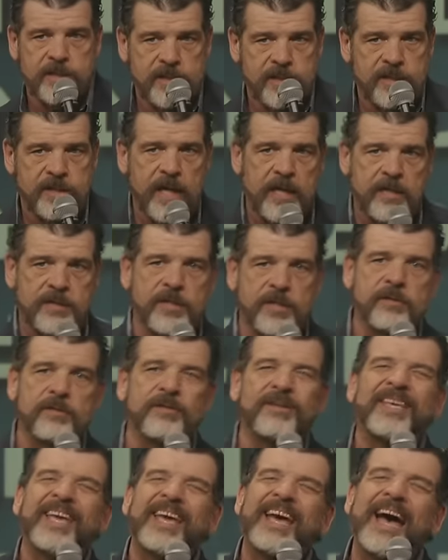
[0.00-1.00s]
is saying to you,
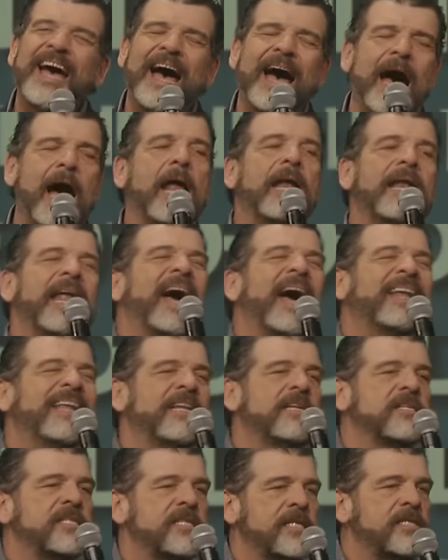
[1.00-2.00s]
Yeah, I, I need
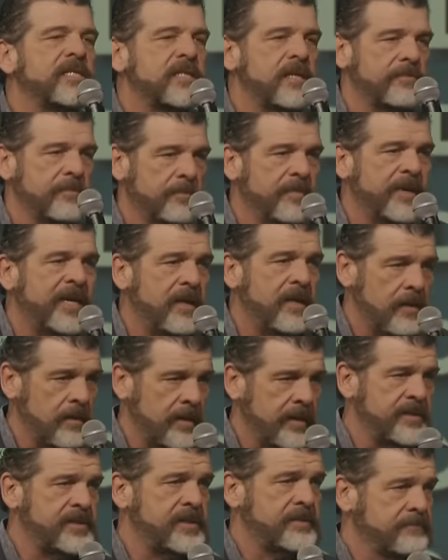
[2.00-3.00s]
to see some
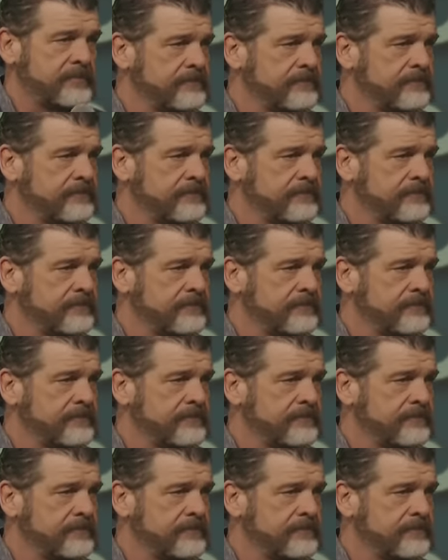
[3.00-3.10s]
immediatelys.